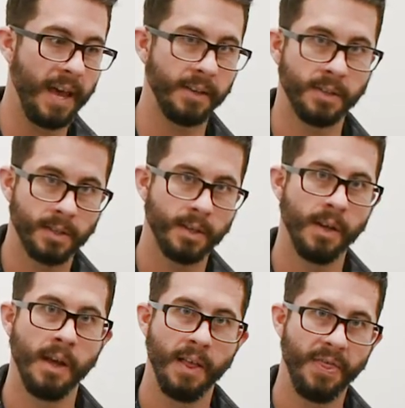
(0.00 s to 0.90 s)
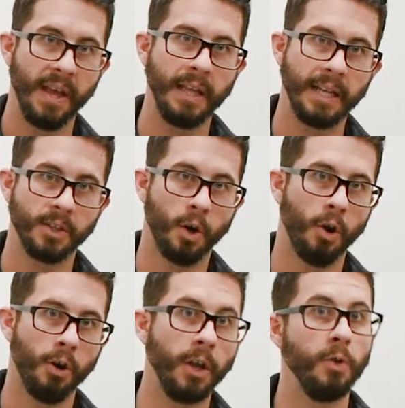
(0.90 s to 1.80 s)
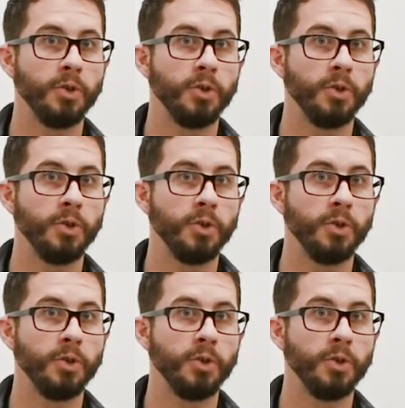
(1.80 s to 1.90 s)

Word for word: this mm-hmm. thing that's occurring.